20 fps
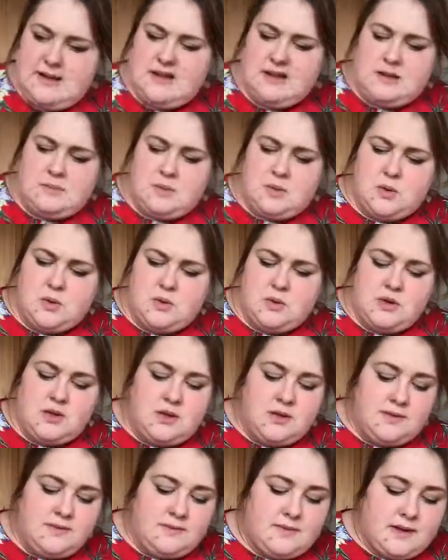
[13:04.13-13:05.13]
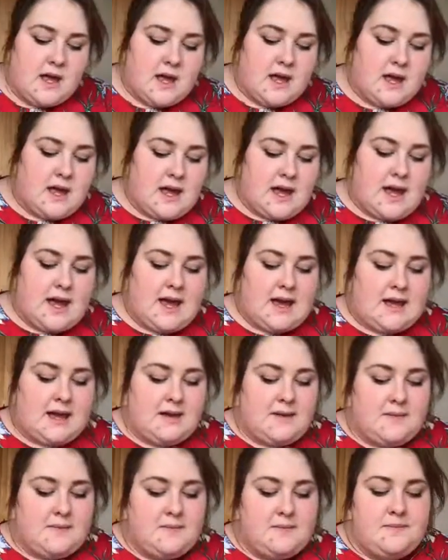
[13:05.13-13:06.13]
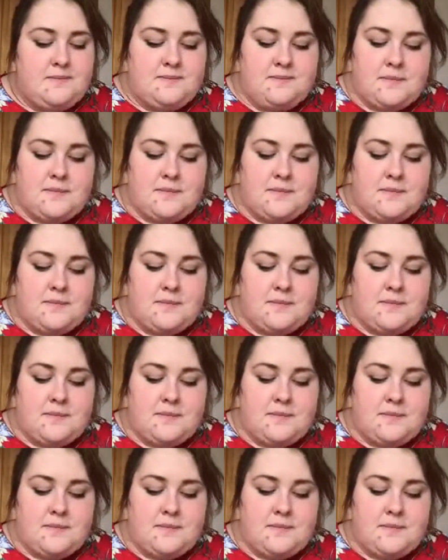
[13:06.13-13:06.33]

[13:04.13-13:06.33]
in a bone. Um,